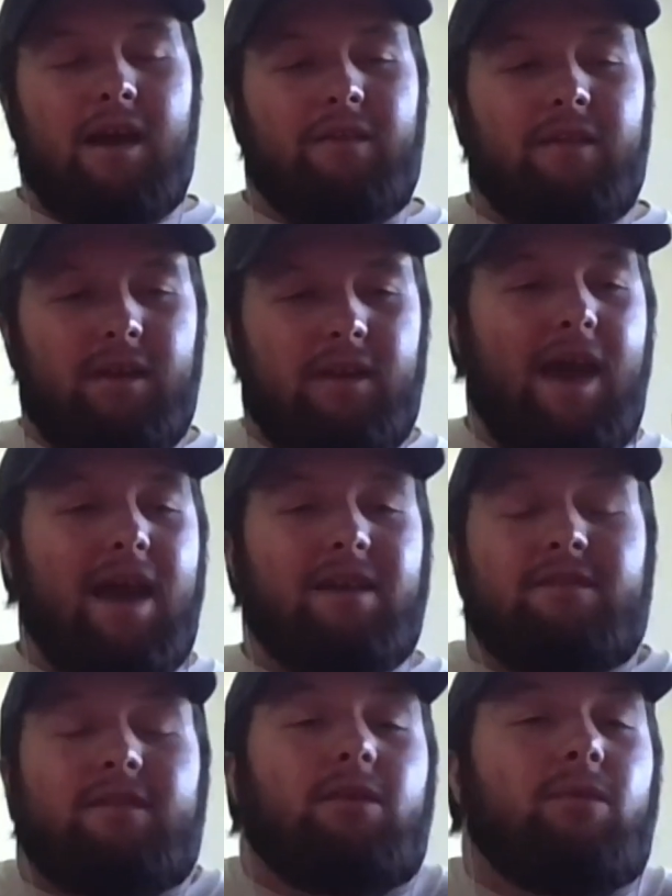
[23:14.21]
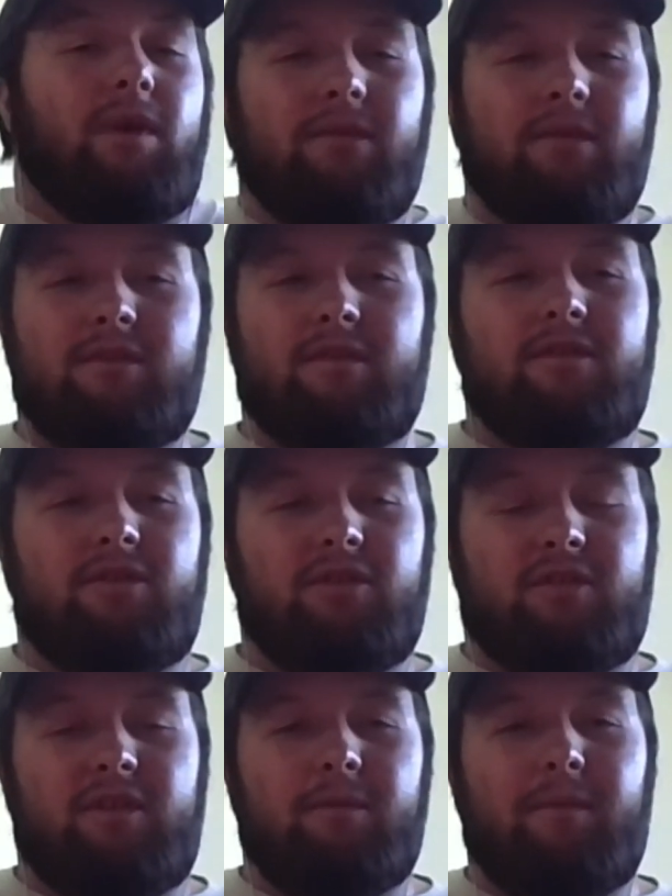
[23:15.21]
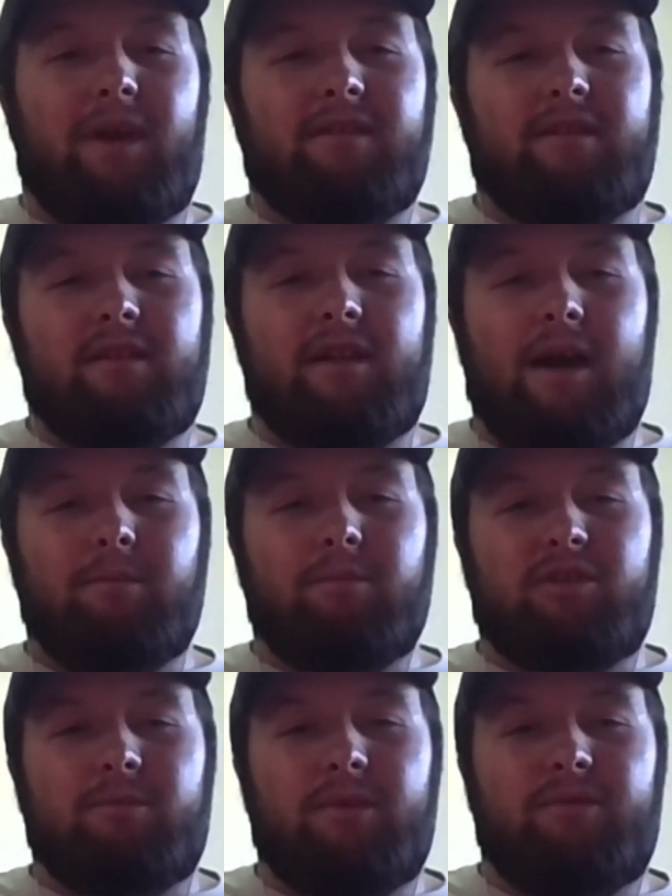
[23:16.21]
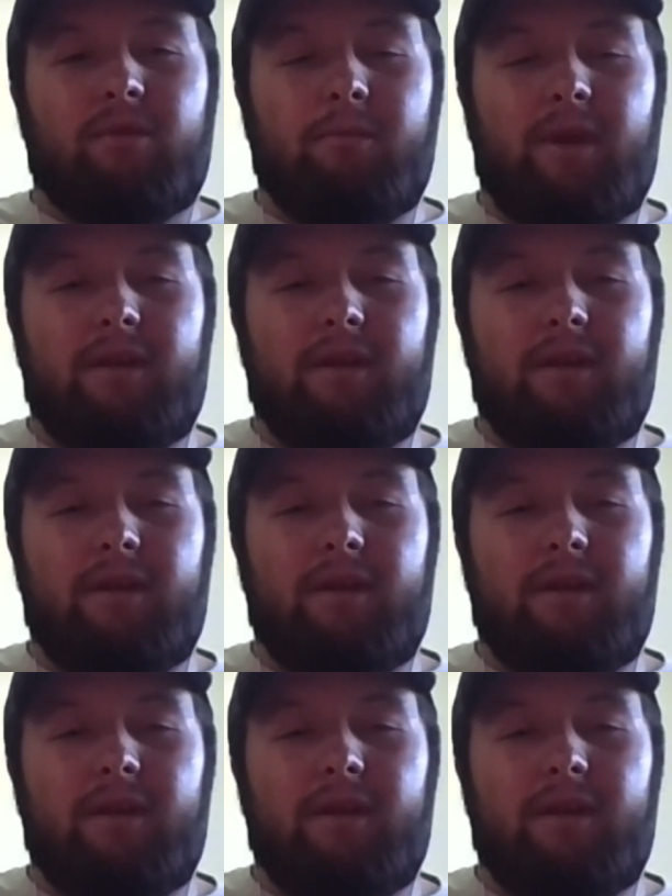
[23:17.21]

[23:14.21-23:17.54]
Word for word: and then actually to win was just an amazing accomplishment for